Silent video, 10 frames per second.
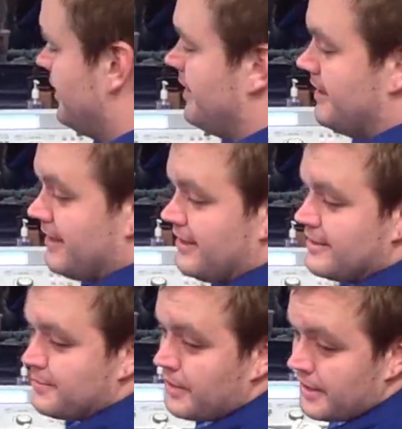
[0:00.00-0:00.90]

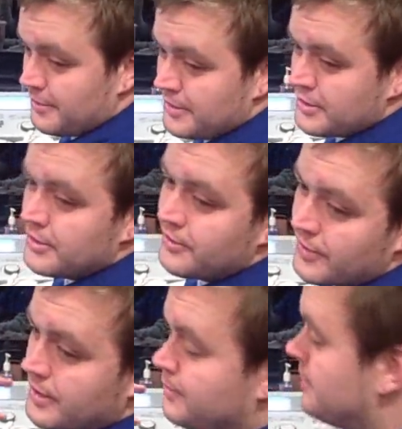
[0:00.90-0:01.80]
That's probably gonna be true if
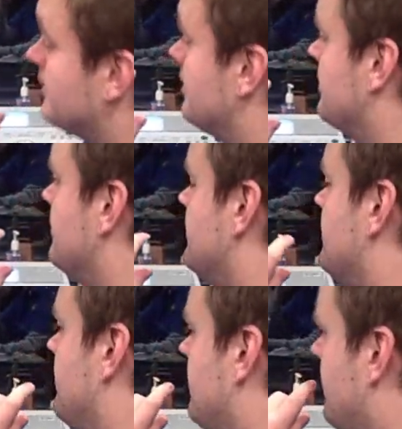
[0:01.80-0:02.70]
I keep eating like this.
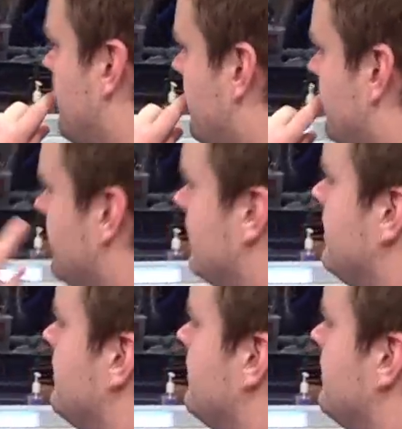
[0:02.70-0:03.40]
Huh? Go it?